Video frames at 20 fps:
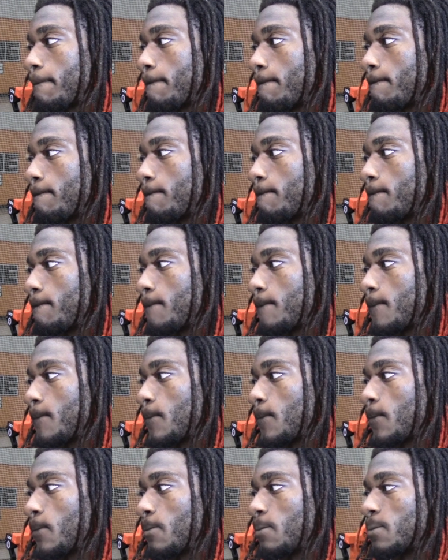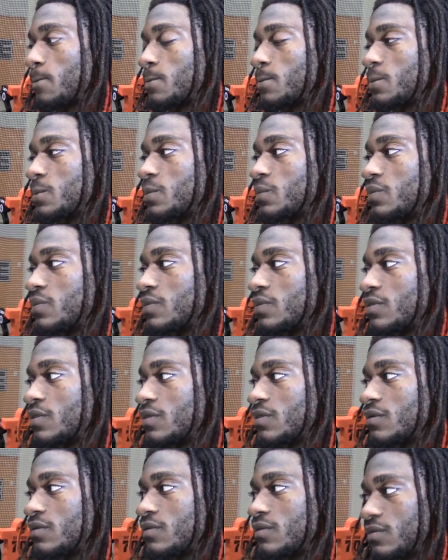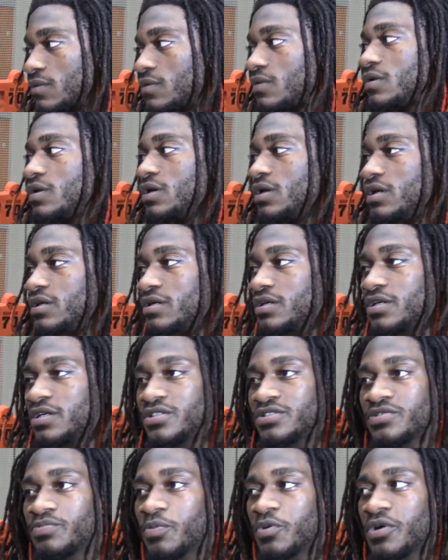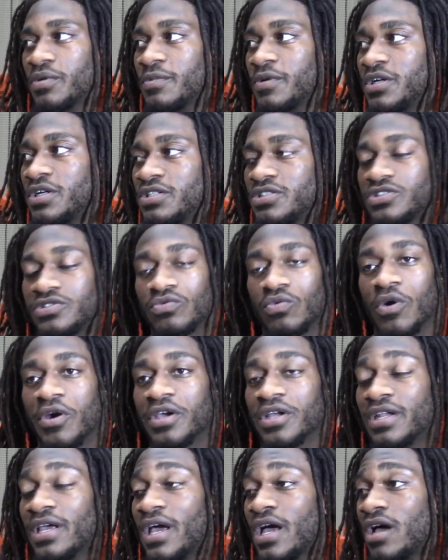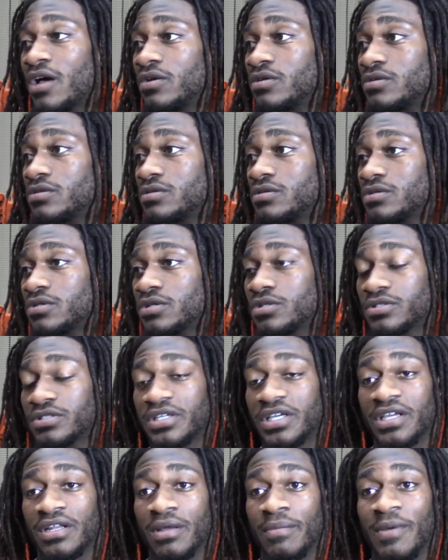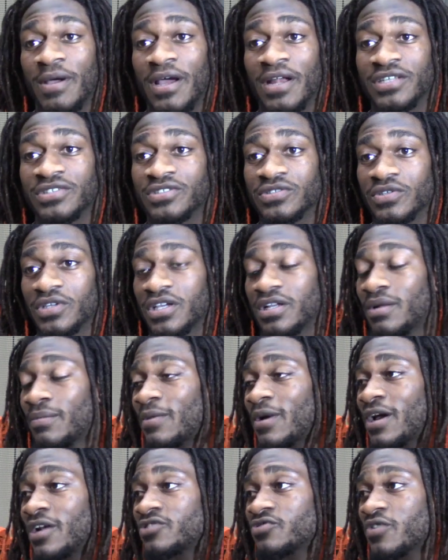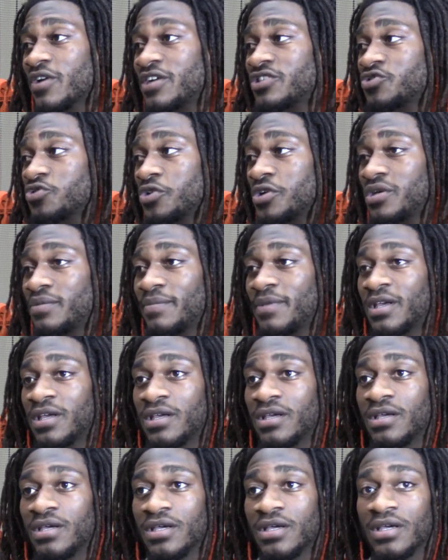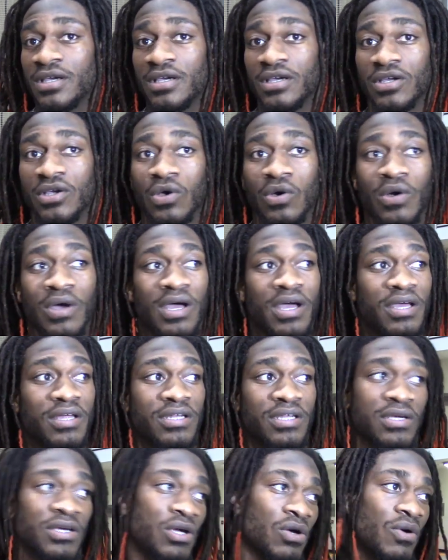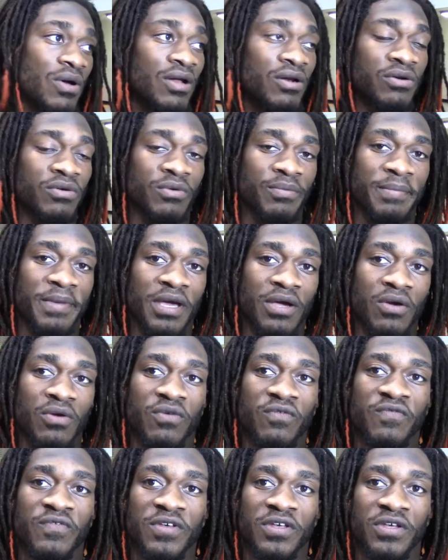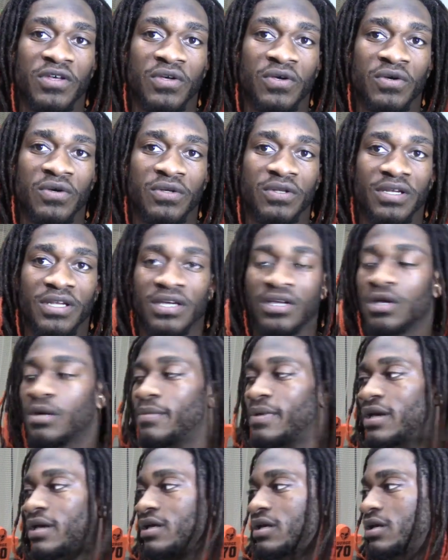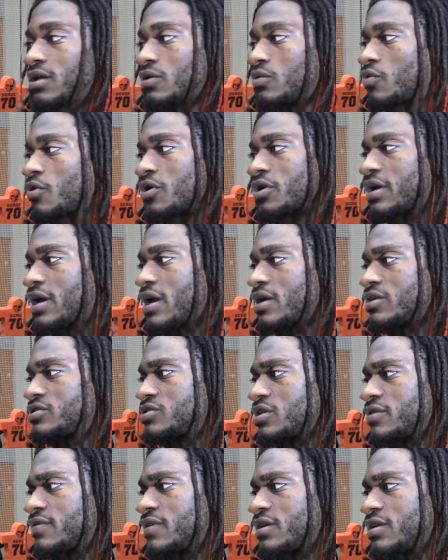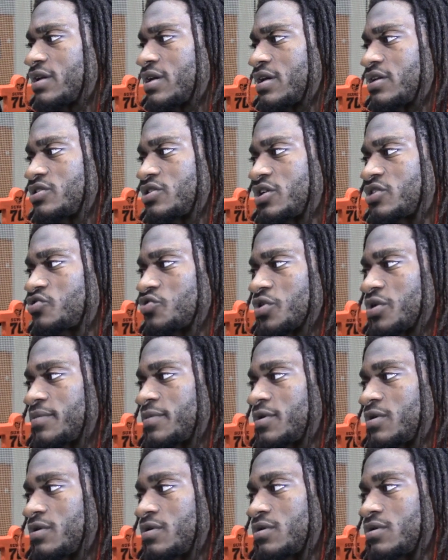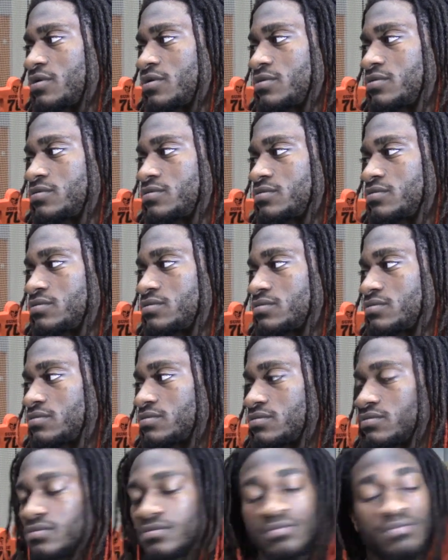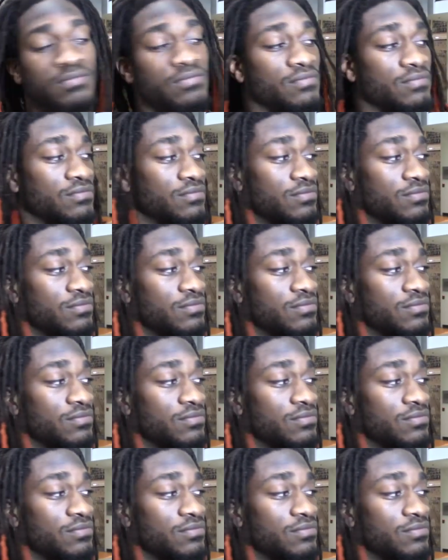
bit, like you said, be in the training room, or? Yeah, just pretty much working out getting our bodies, getting our bodies right, treatment, go out and then go out back on the field, and come back in and work out and stuff like that and get treatment. Is, is it going to be